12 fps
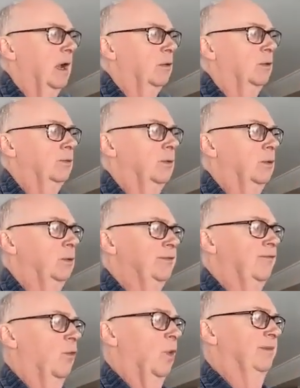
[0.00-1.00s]
who
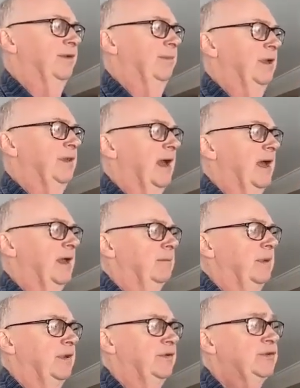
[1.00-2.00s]
informs me that
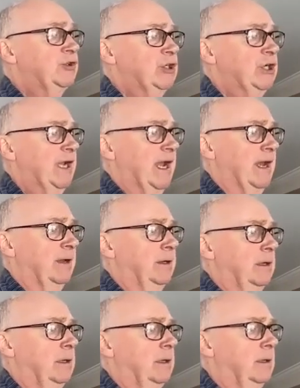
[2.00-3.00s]
Ms. Chan
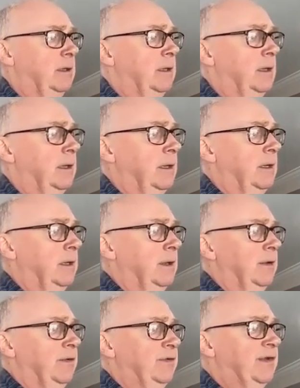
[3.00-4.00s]

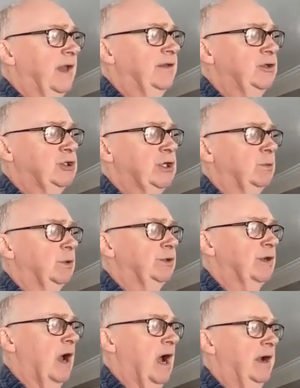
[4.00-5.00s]
said that she
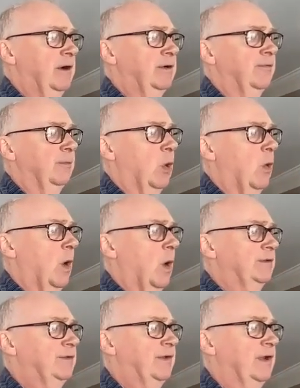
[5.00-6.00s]
retired from
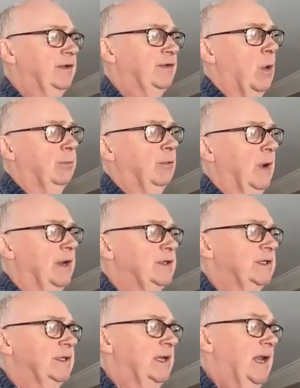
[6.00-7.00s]
Quad Cities
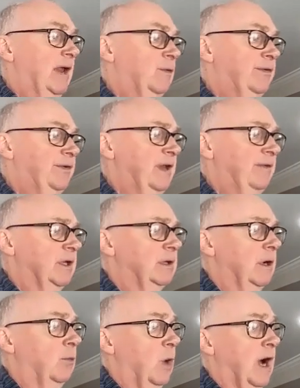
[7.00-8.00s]
Corporation and had received
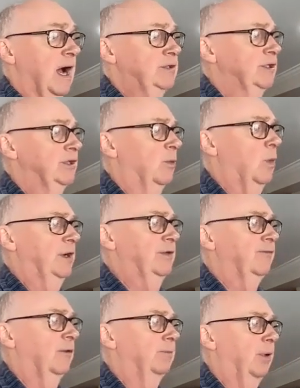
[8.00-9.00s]
a watch and a
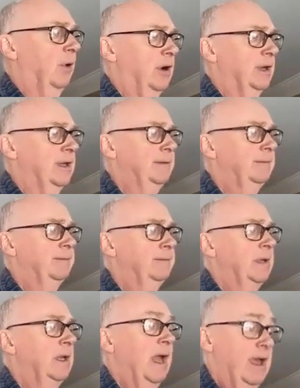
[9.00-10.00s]
wonderful party
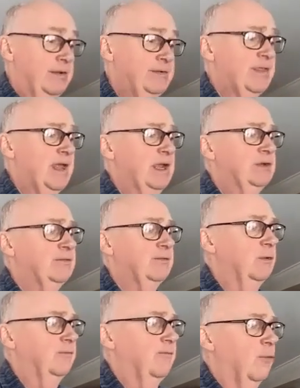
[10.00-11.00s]
as thanks for
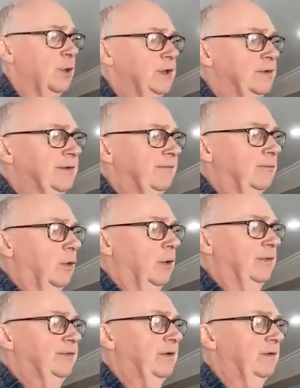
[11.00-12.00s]
her 40 years of
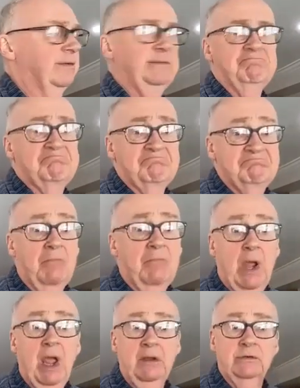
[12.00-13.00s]
loyal service.
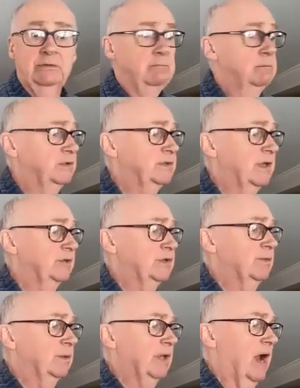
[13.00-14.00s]
Okay, she said
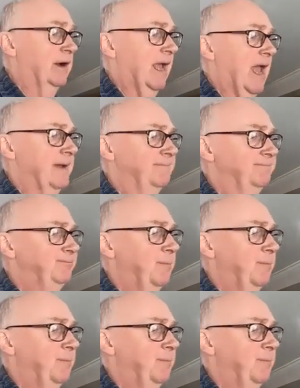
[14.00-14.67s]
she's retired, I got it.